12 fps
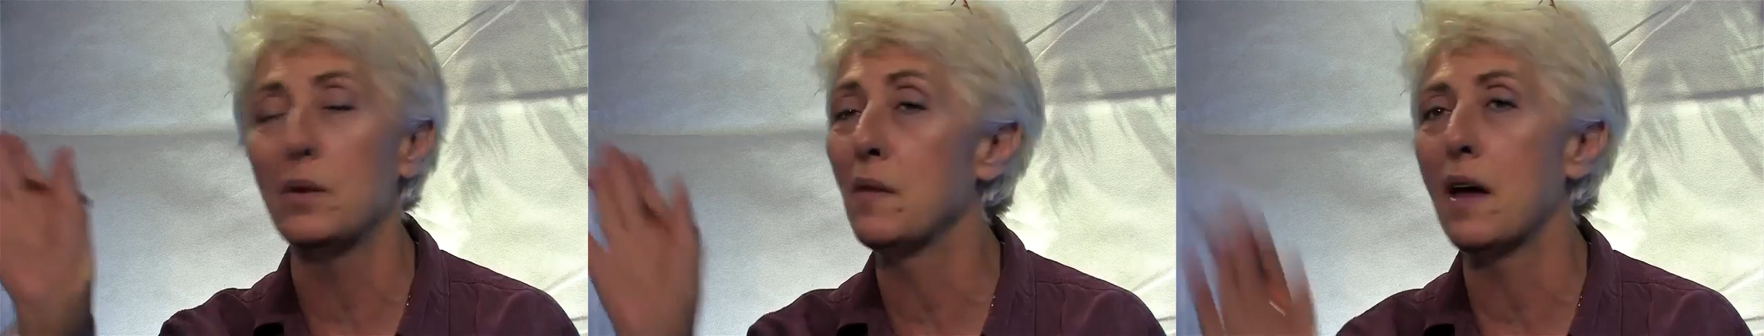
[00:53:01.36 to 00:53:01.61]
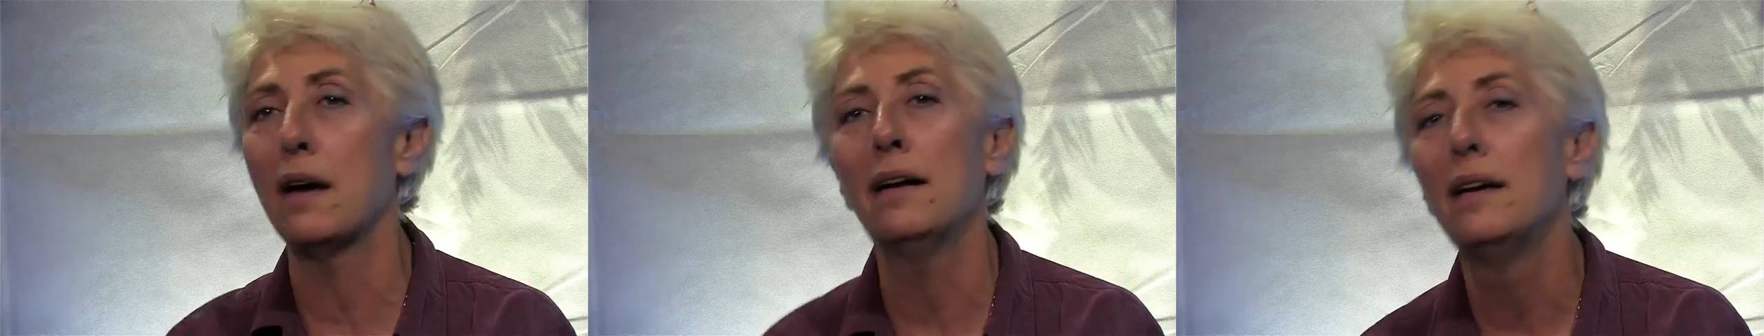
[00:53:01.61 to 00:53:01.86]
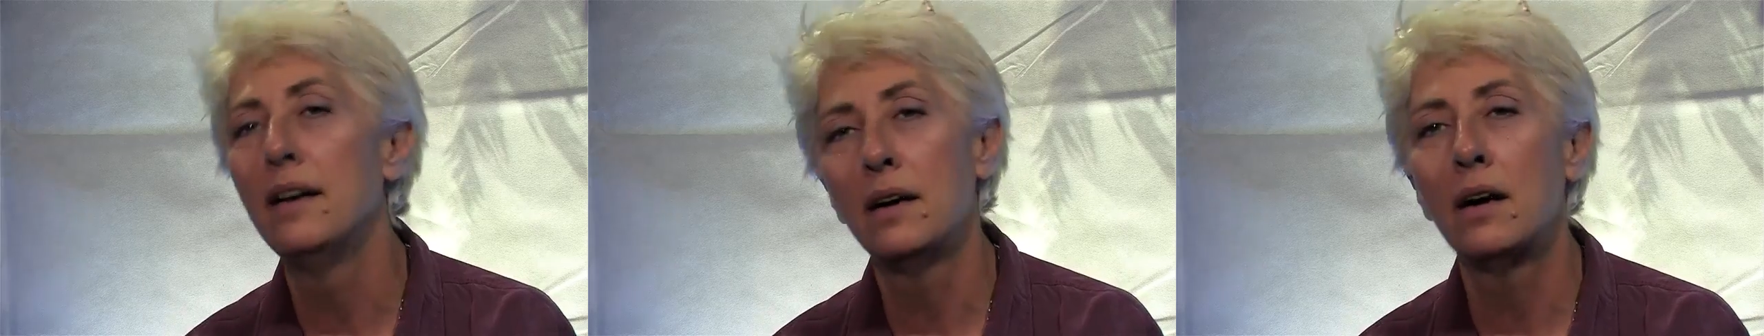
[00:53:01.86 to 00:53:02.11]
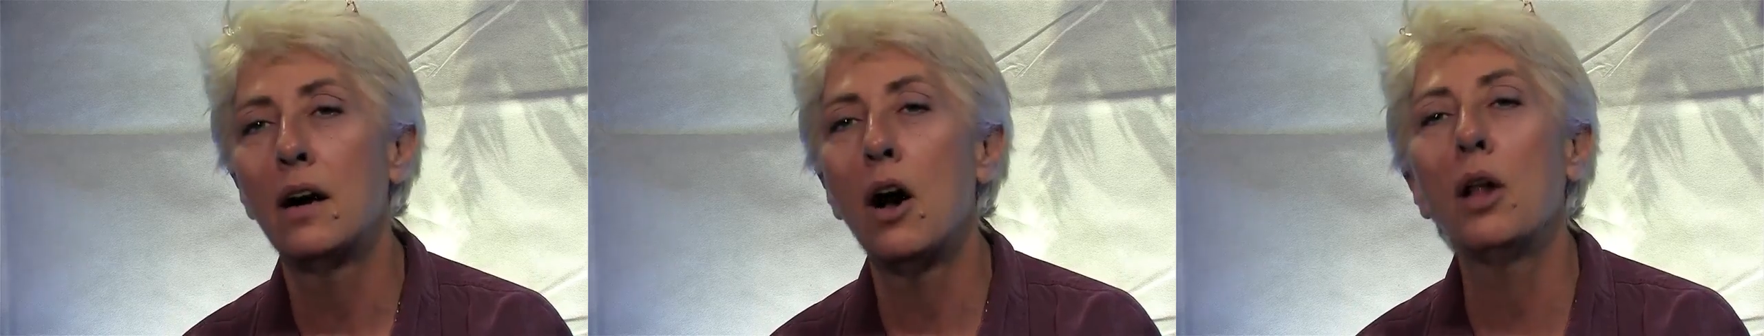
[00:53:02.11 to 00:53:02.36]
do that.
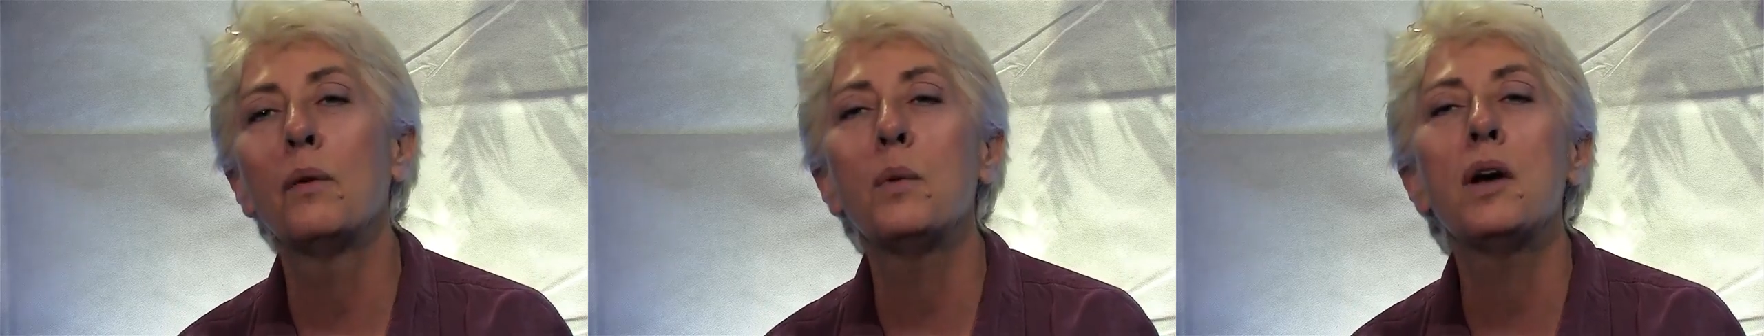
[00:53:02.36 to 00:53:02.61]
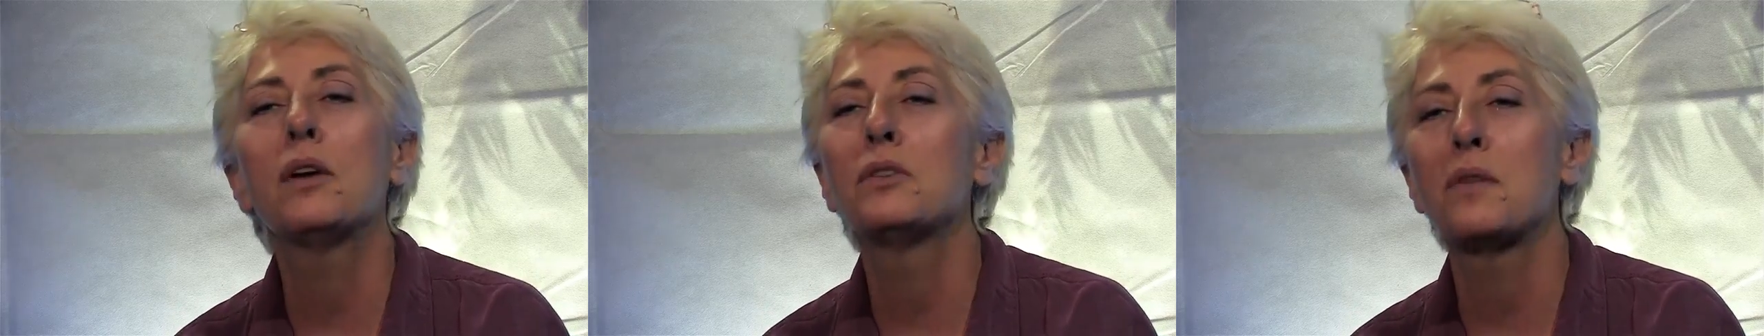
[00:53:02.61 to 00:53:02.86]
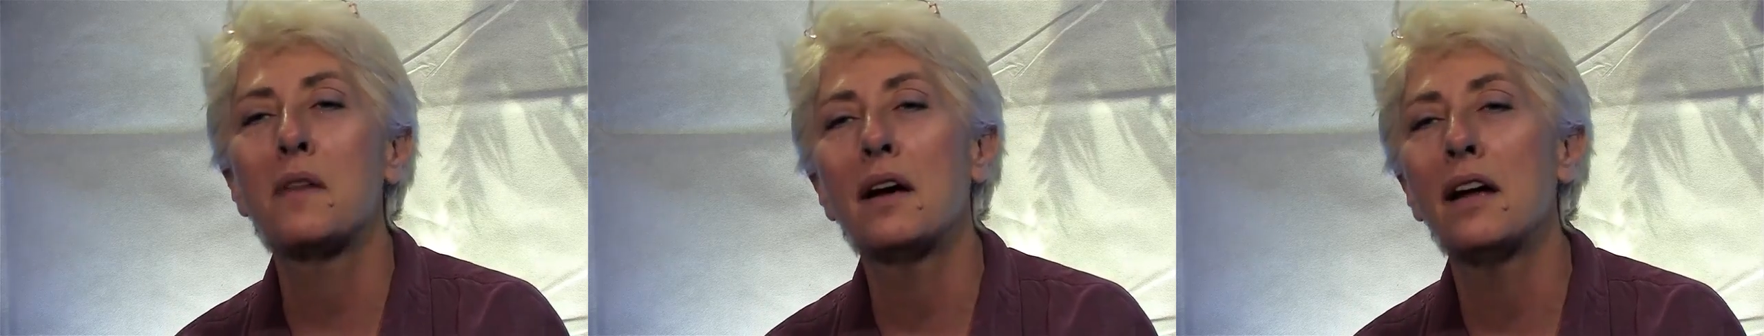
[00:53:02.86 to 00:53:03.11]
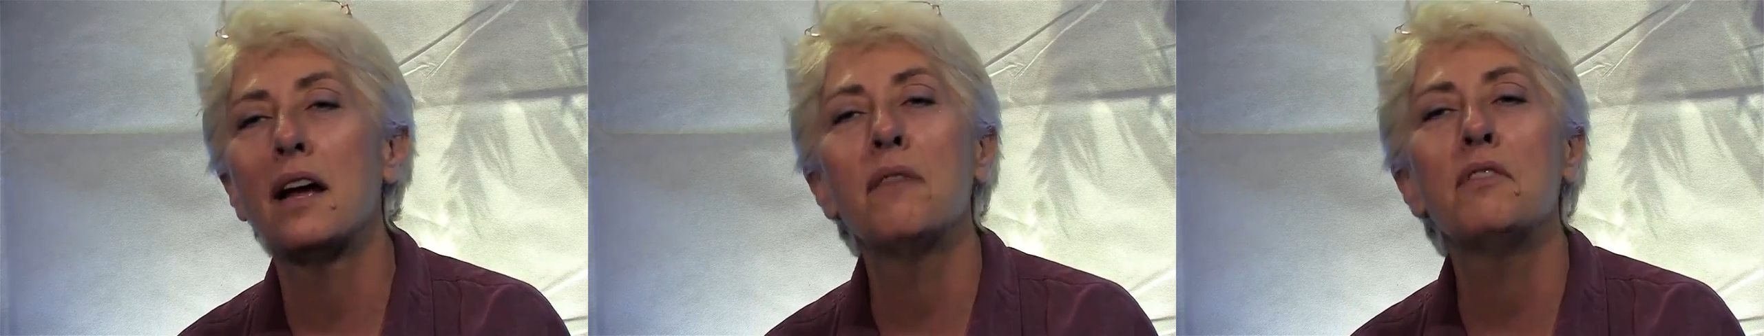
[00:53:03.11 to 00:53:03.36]
We all do
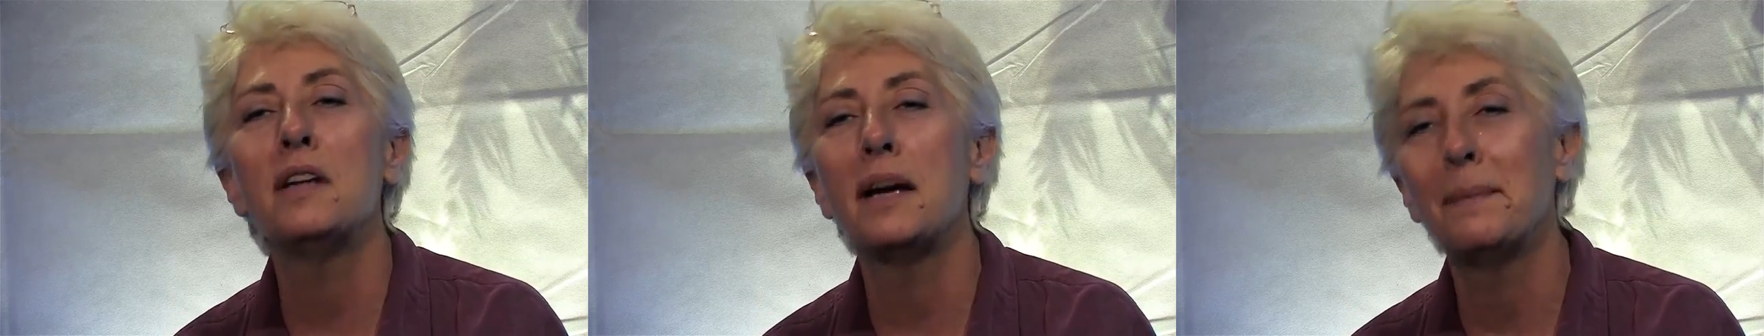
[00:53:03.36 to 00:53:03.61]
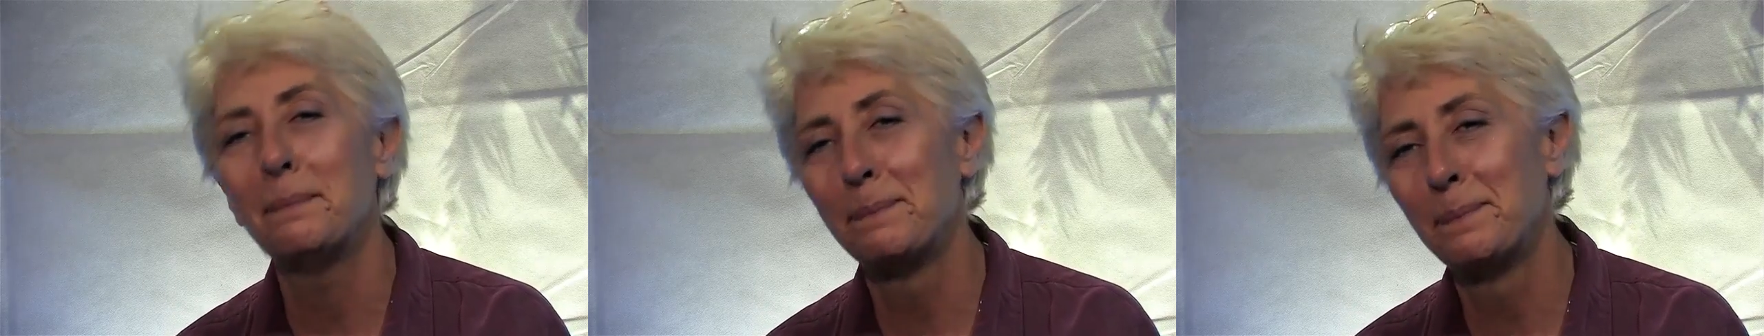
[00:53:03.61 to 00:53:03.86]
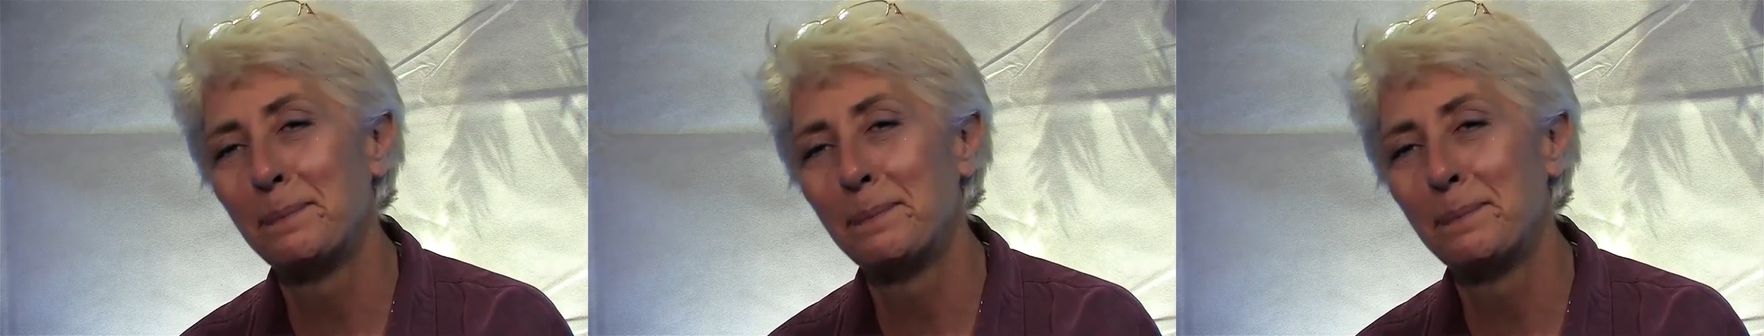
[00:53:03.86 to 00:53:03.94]
that every day.